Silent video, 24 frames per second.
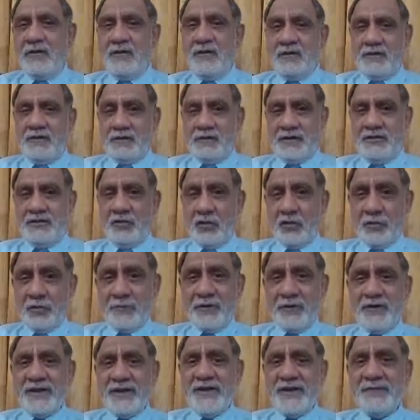In
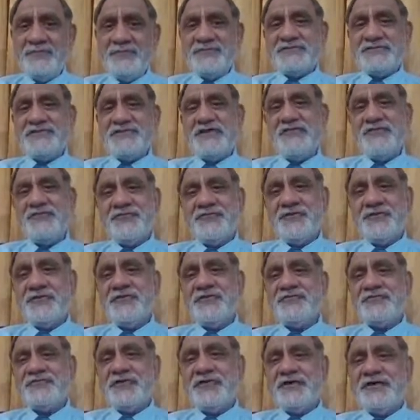homonyms,
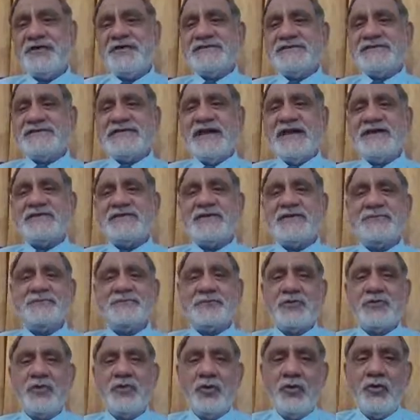different words that are
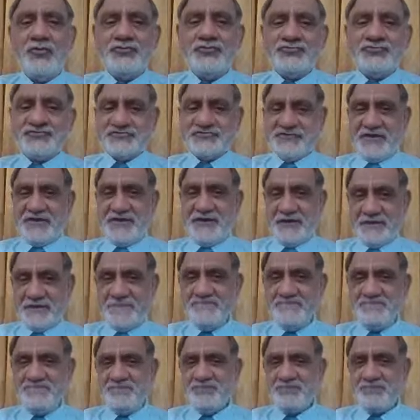pronounced
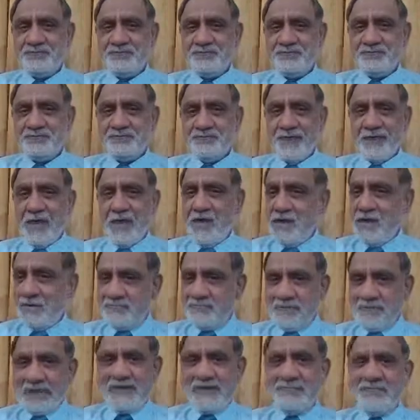same,
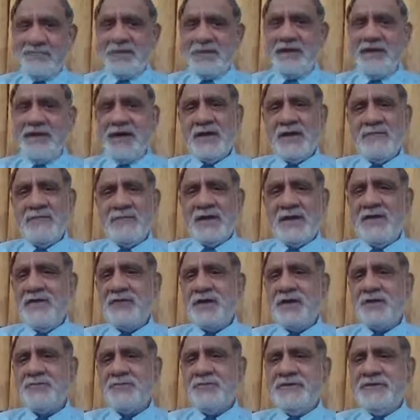but may or may
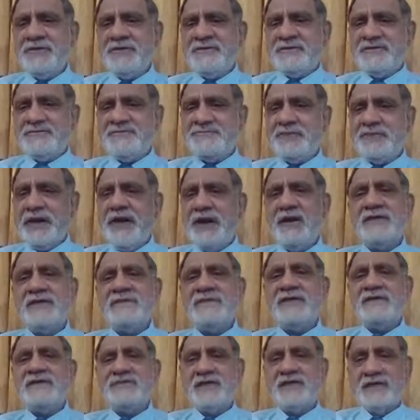not be spelled
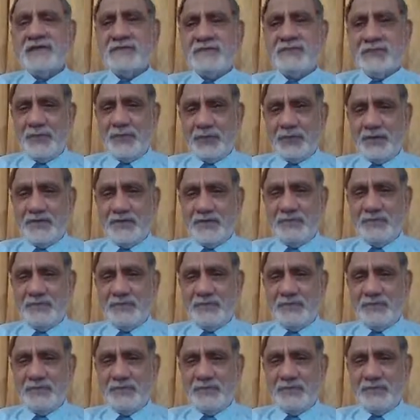the same way.